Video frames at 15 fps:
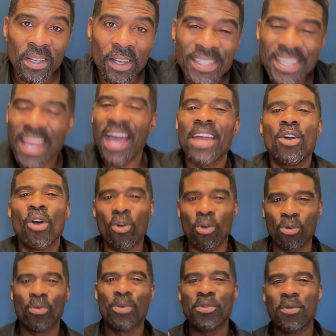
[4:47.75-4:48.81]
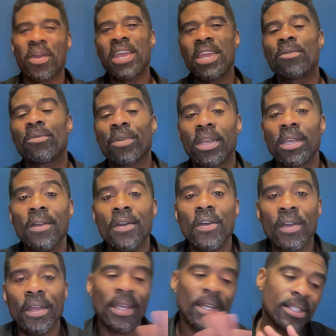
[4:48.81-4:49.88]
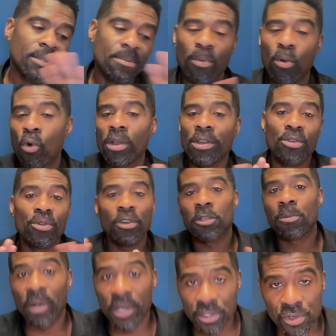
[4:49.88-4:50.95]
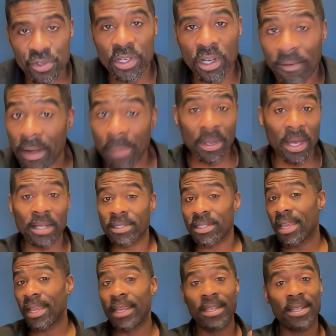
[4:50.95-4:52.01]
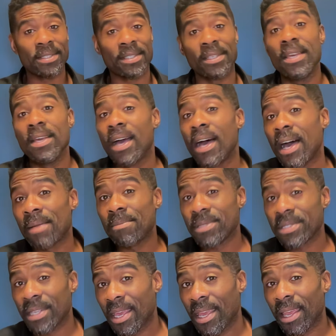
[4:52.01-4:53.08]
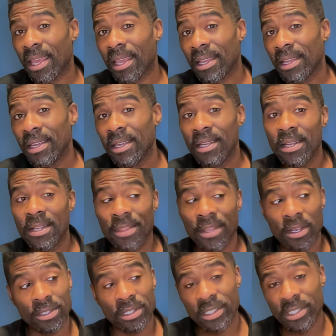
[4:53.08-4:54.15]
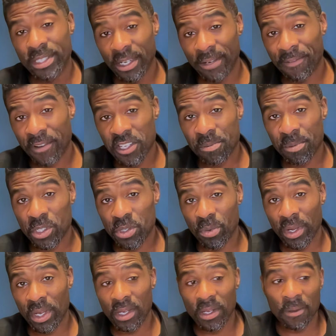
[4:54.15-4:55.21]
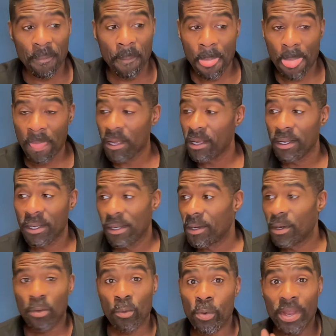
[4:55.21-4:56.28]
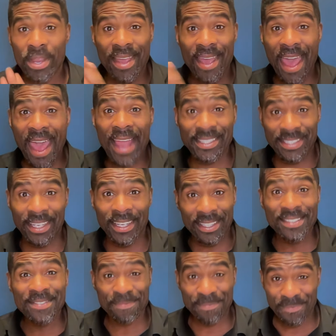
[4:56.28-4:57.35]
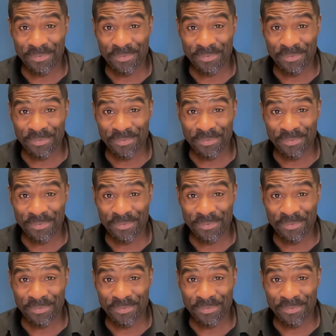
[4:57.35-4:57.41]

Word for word: Yeah, I know when you're angry, it's important to express yourself. I'm not saying it isn't. I'm saying there's a difference between reacting,